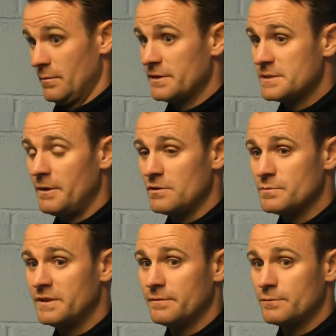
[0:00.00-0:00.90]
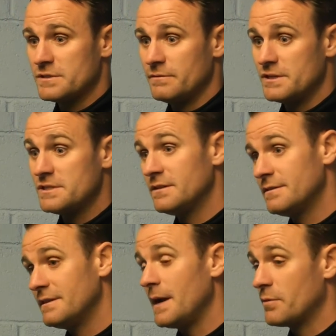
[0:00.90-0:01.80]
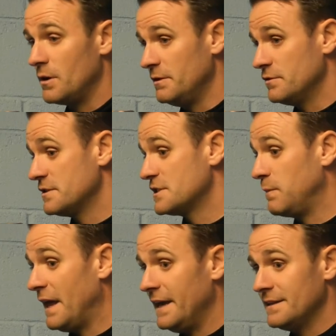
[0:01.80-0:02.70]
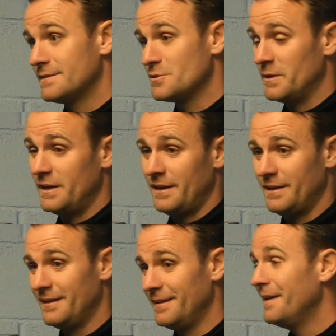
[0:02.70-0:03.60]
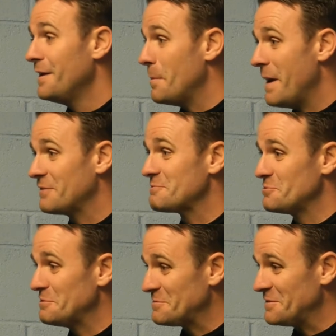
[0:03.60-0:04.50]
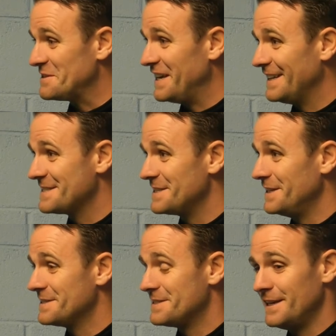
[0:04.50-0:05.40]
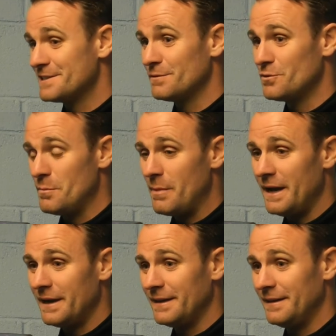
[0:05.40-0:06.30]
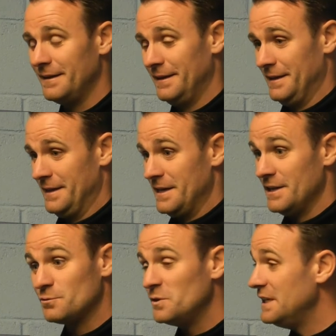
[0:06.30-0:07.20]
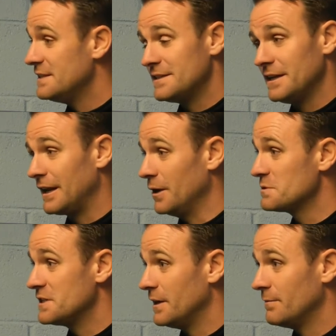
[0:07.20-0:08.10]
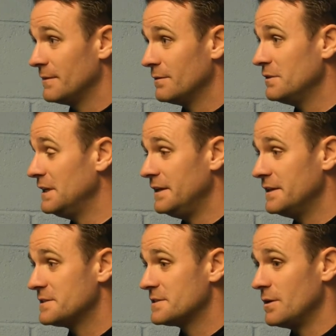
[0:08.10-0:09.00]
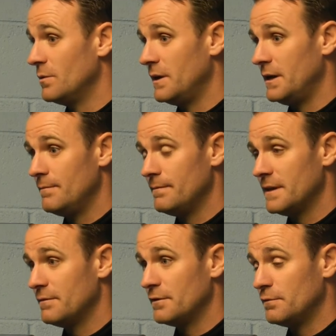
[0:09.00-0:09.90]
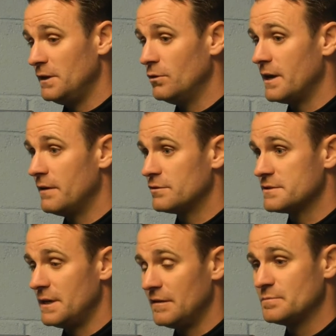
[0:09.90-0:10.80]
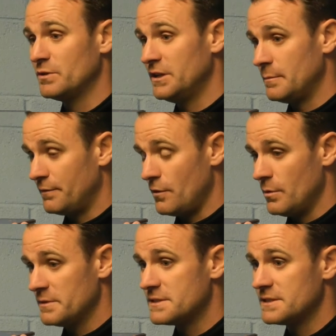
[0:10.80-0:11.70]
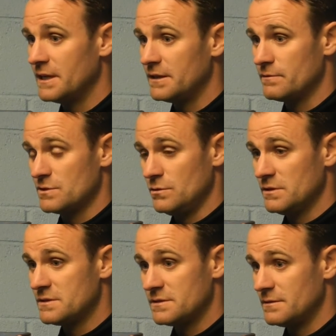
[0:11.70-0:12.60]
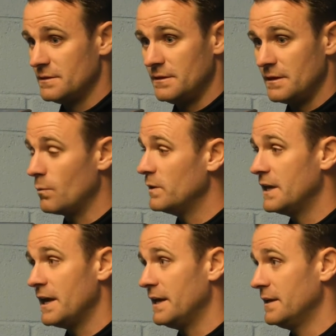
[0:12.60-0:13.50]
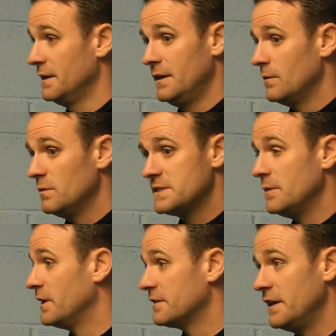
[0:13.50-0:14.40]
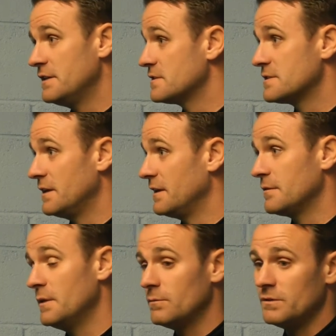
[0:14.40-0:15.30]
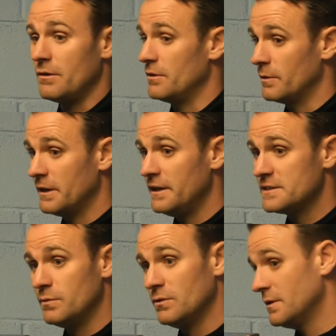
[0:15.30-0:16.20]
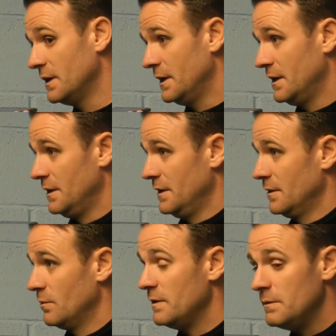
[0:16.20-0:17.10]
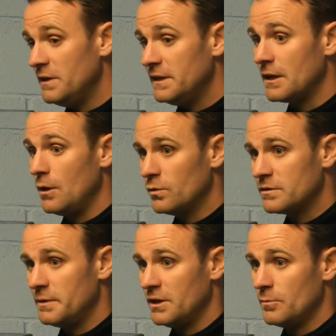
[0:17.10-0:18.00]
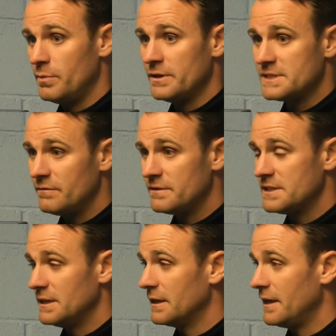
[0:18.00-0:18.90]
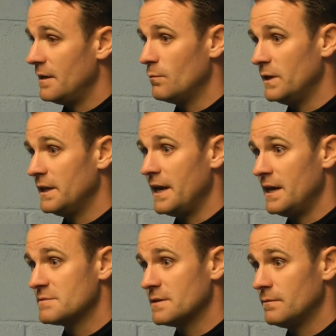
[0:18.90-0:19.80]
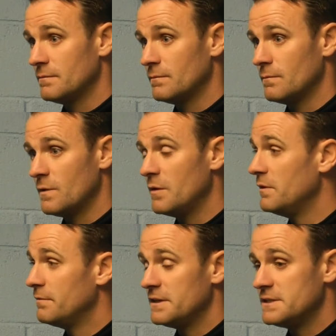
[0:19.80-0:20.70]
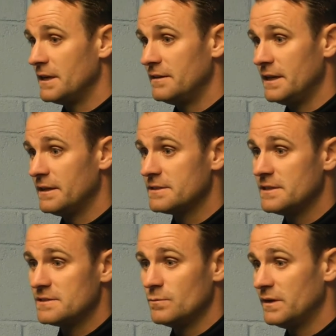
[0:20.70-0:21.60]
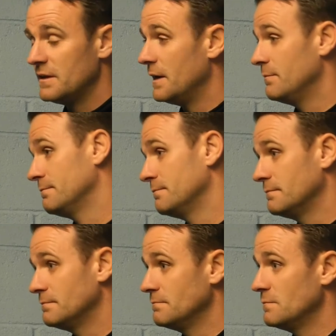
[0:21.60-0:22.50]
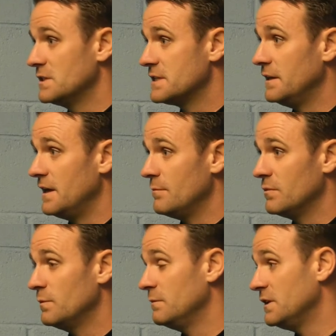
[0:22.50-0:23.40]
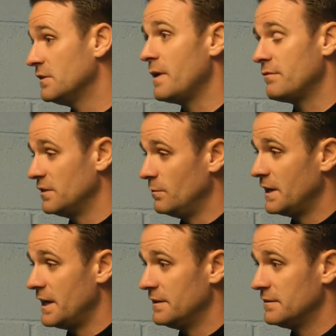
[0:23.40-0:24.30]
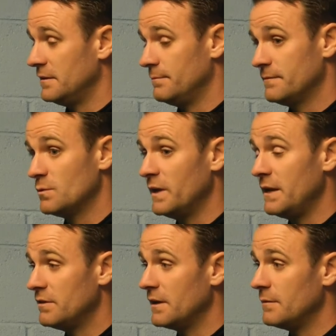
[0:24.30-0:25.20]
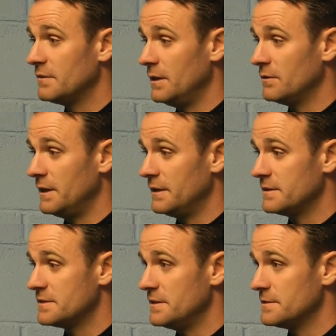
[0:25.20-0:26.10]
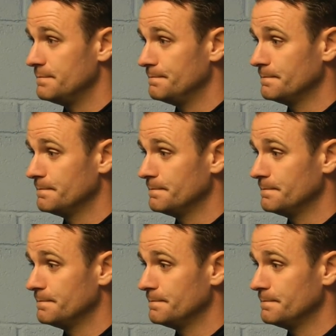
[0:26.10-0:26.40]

I suppose with the first division, that probably does explain some of the mad results we've seen since things have come back, and it's really still close there. It really is. So um, if, if we look after ourselves, put in the performances, and get the results that we can, we'll see where that takes us. And at the minute, we don't know where it is, but we, we need to look to pick up points every single game, win games, and where we finish then at the end of the season with that, we'll see then. But we will do everything we can to, to win every game to at the end of the season.